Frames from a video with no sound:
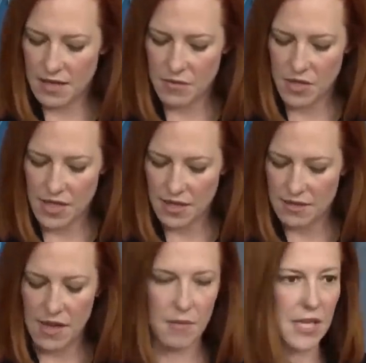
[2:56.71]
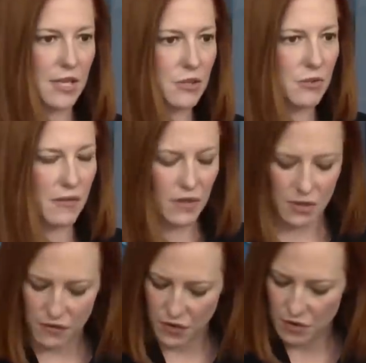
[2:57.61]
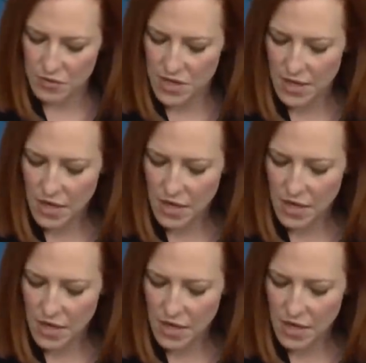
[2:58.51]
community, a nominee who, if confirmed,